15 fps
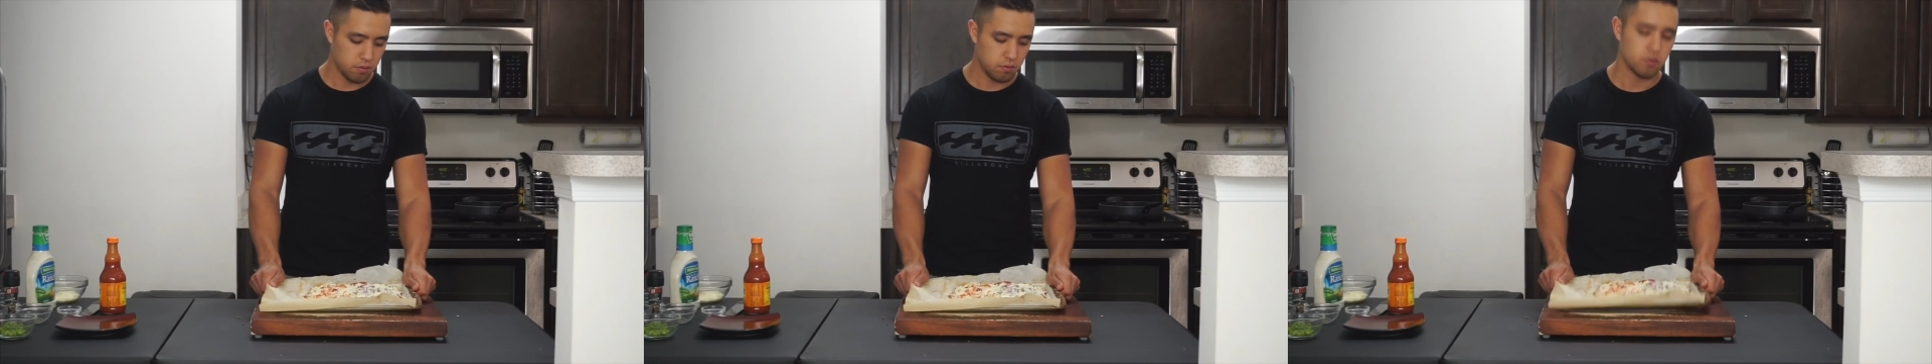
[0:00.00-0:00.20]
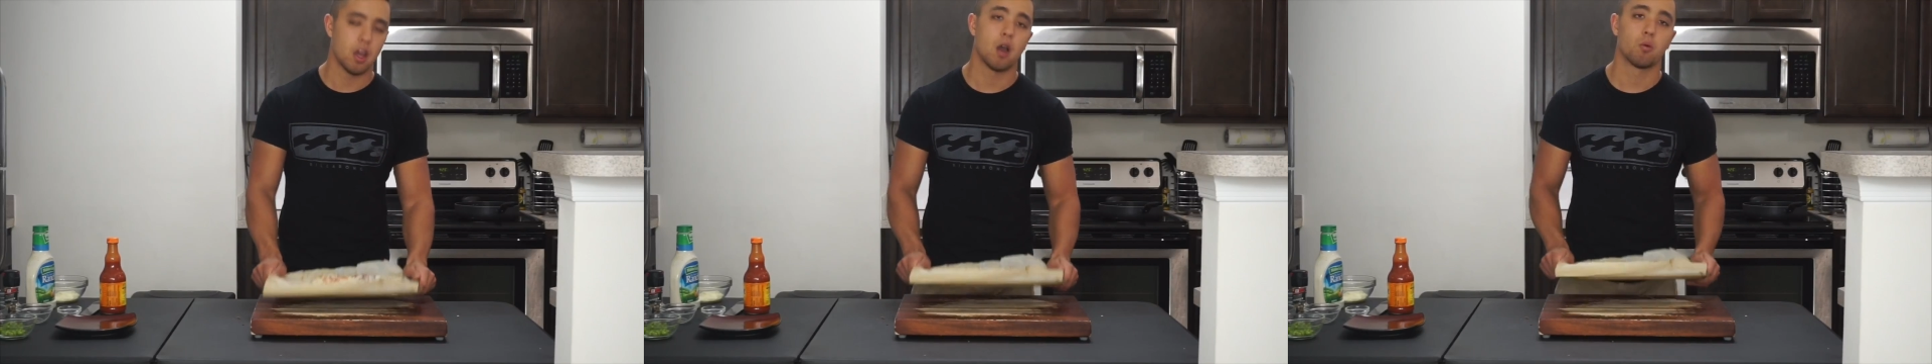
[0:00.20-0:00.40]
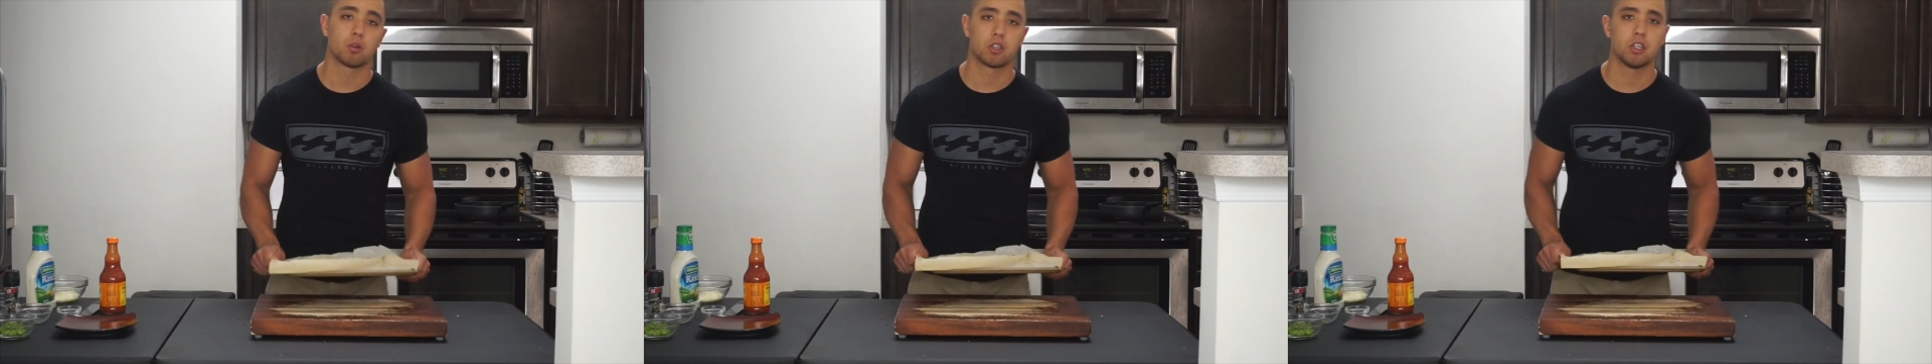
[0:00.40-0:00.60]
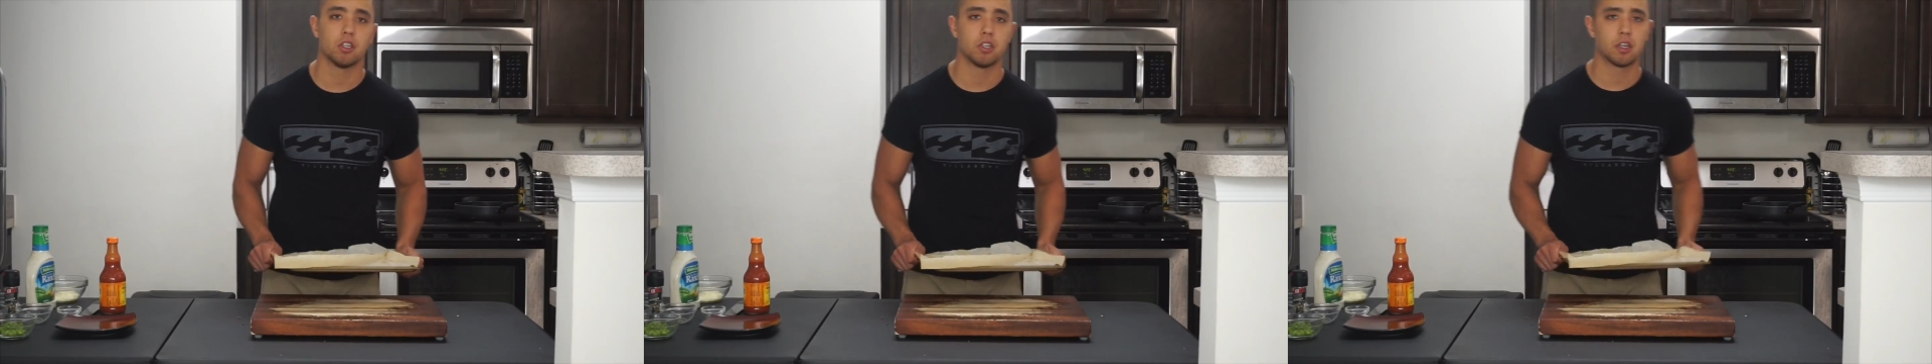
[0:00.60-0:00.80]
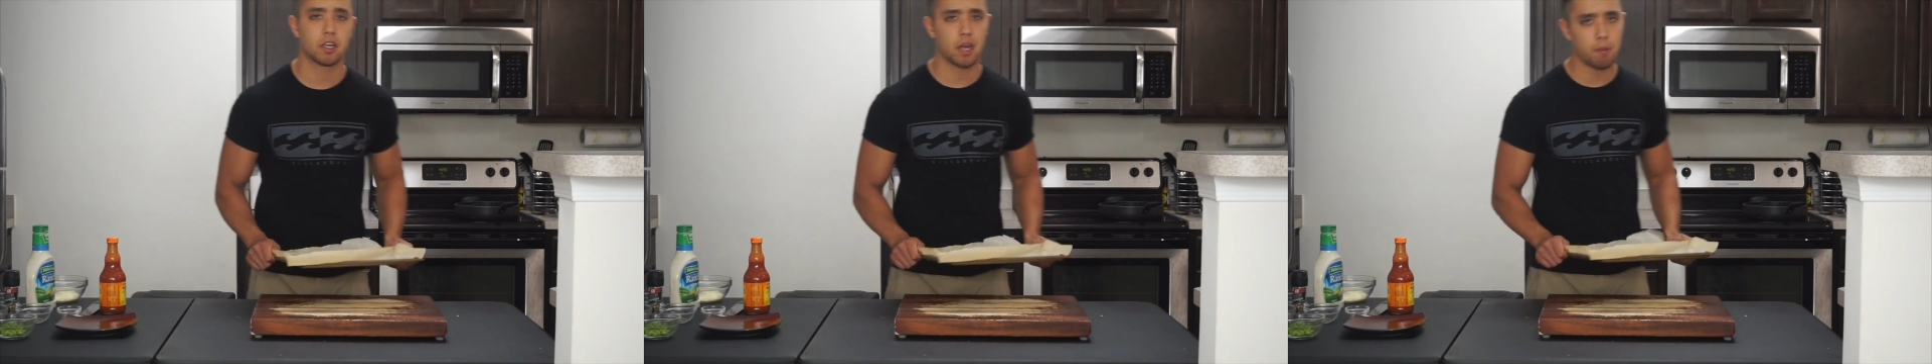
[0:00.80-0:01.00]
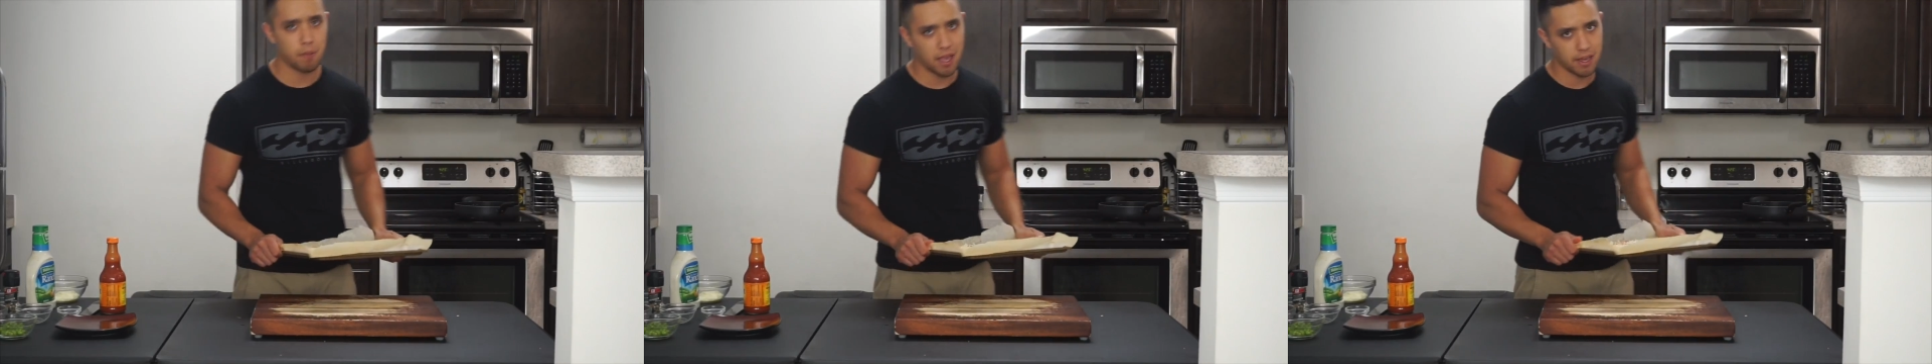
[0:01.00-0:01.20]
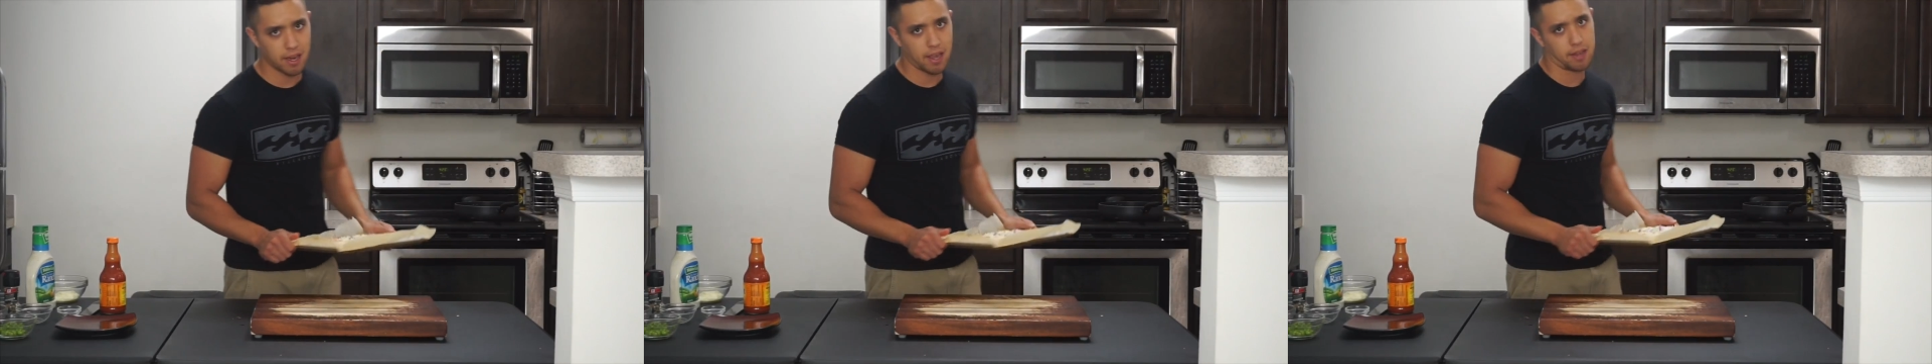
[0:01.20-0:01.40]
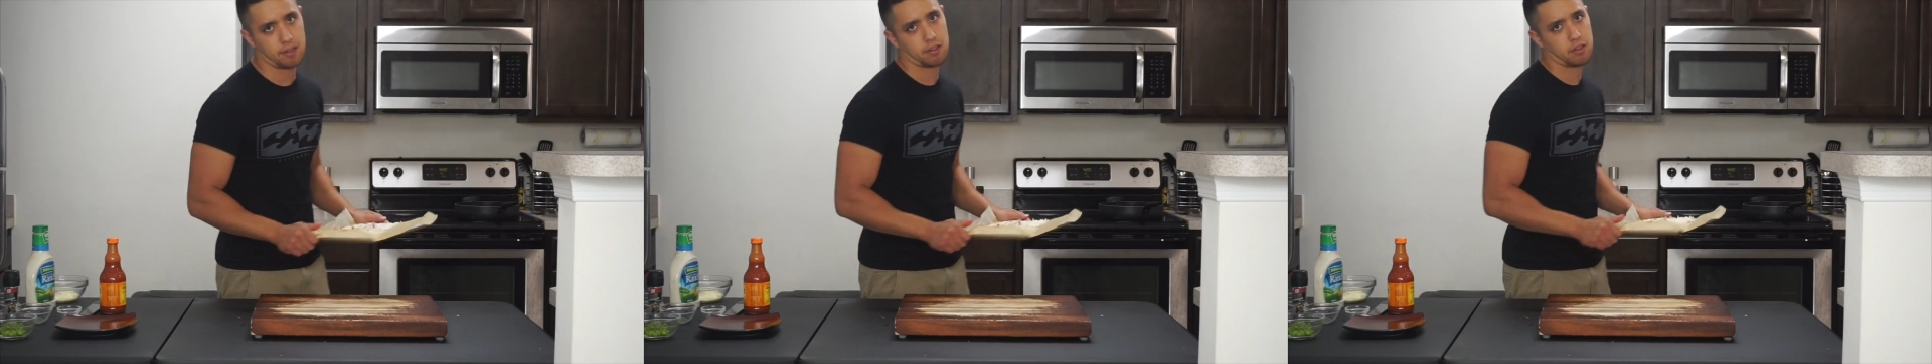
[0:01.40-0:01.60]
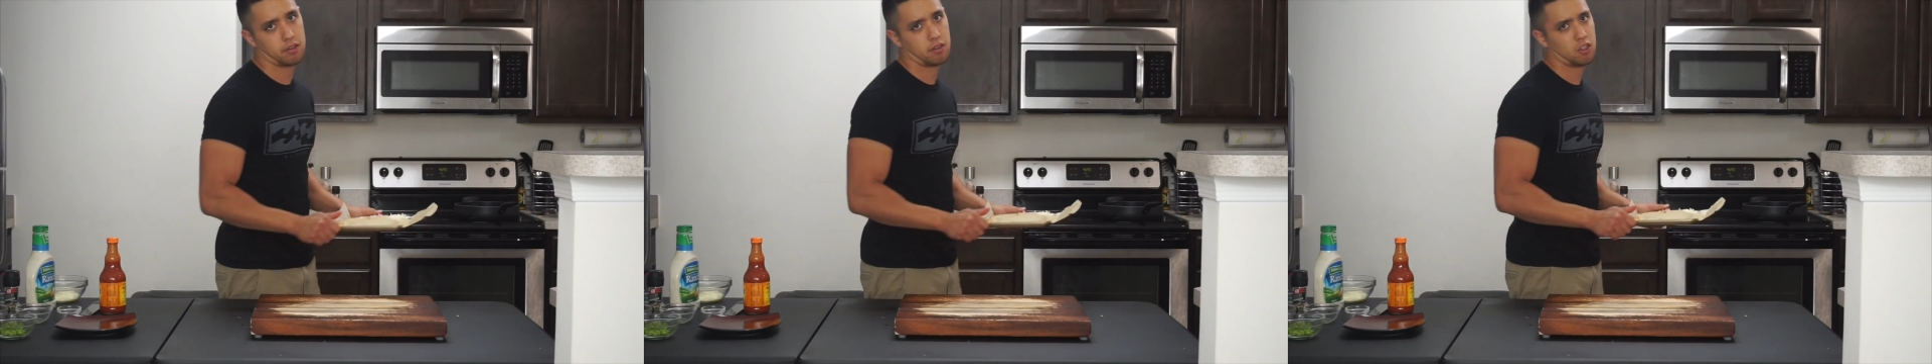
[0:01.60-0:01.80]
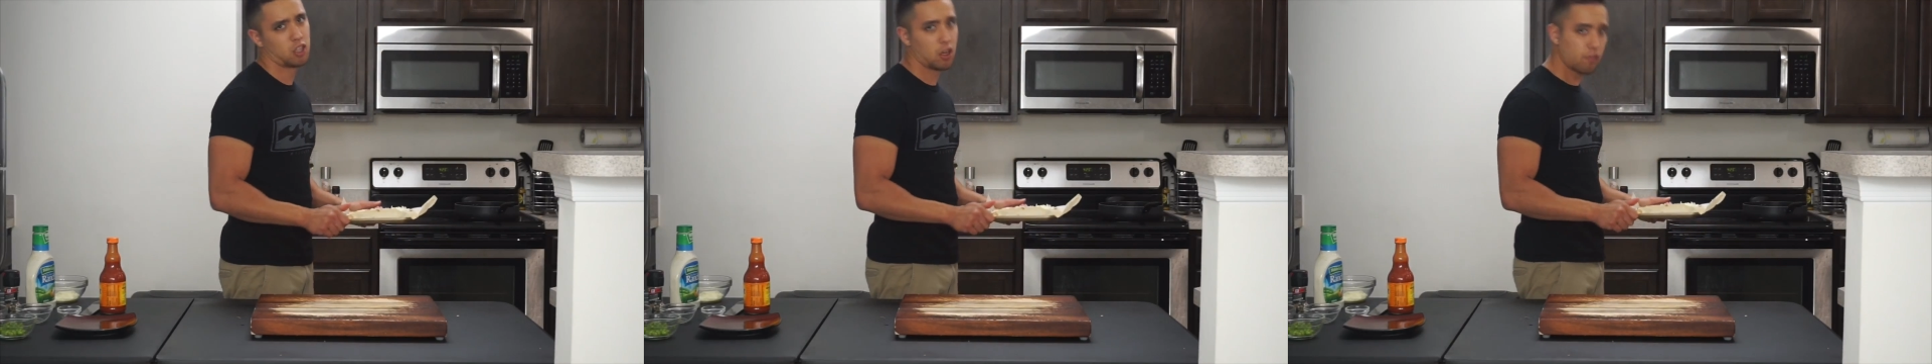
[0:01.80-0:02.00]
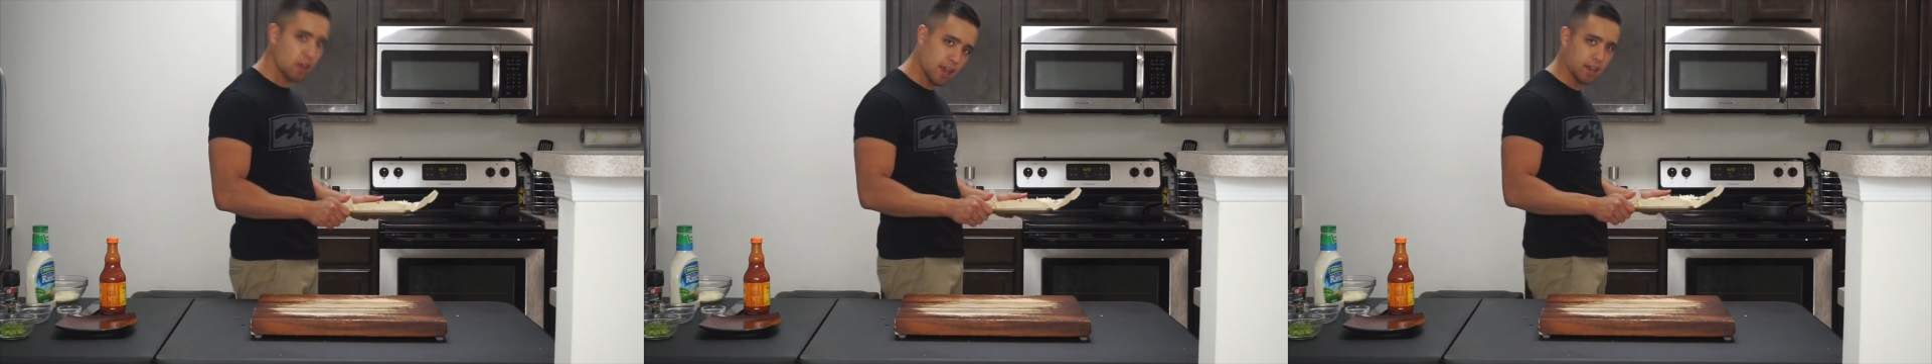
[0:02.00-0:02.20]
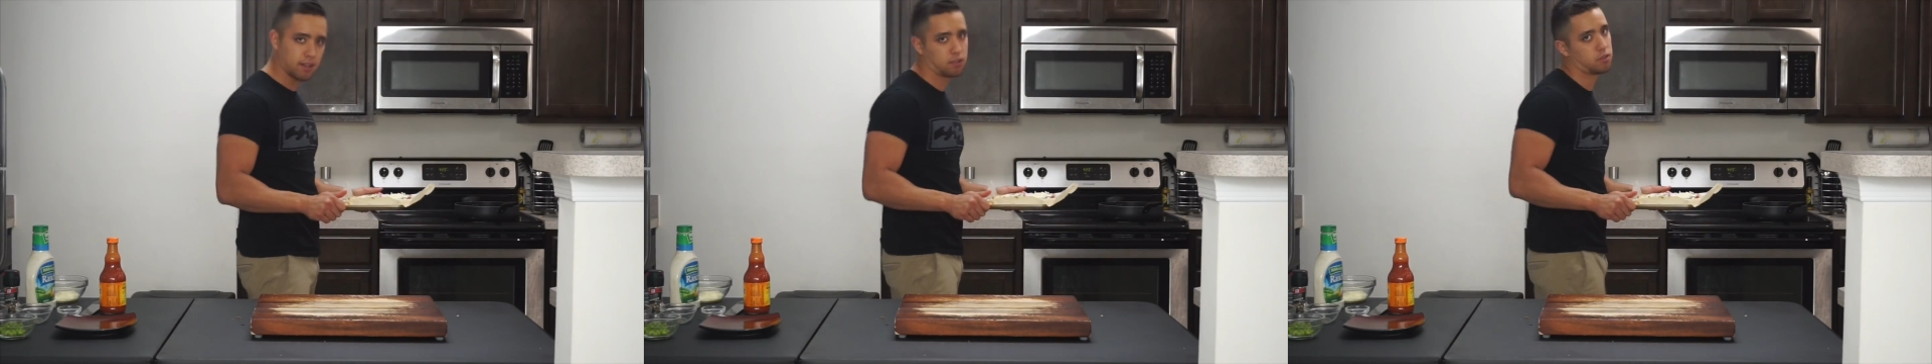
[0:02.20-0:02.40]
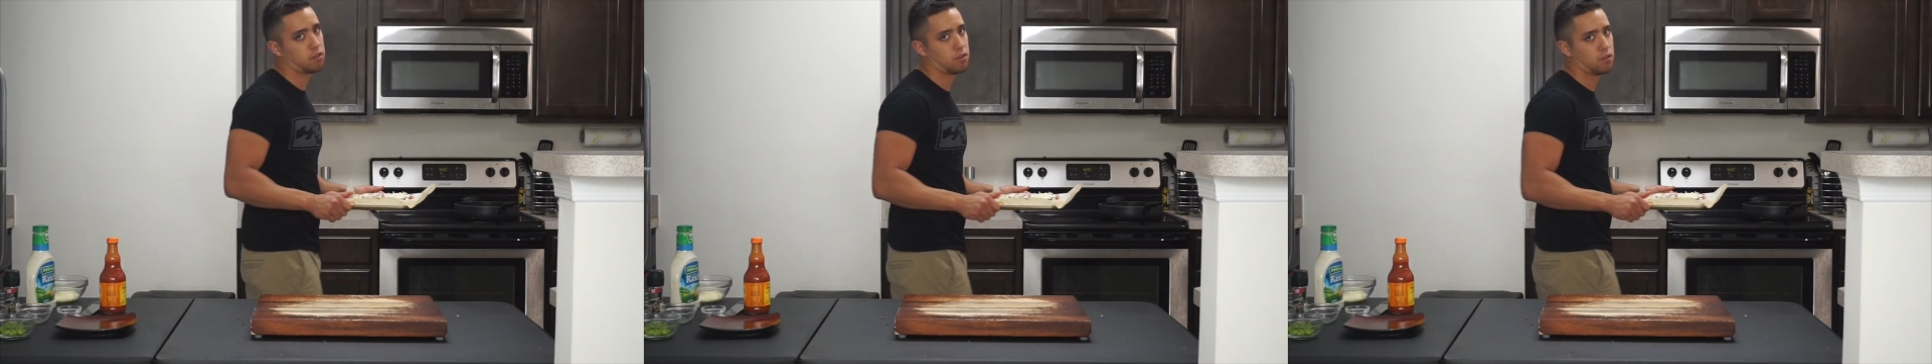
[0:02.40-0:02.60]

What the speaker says: No, we're good. We got man hands, chef hands.